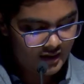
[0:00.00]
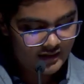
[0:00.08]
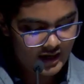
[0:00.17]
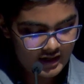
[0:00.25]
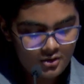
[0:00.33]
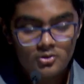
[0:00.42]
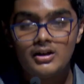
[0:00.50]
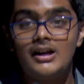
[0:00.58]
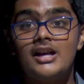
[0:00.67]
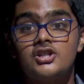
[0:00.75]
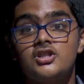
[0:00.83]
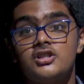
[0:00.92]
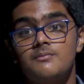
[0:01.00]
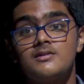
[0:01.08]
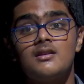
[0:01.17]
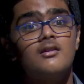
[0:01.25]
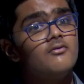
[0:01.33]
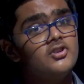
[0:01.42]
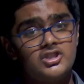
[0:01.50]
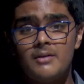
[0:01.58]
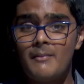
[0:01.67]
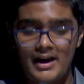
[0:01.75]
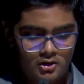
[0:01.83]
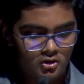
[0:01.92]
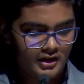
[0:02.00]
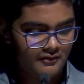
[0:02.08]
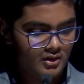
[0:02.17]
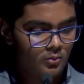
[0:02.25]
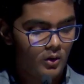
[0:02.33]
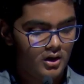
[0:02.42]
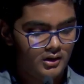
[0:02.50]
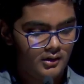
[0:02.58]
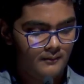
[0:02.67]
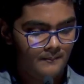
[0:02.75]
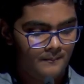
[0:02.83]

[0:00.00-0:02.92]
get into relationships which they might not even want.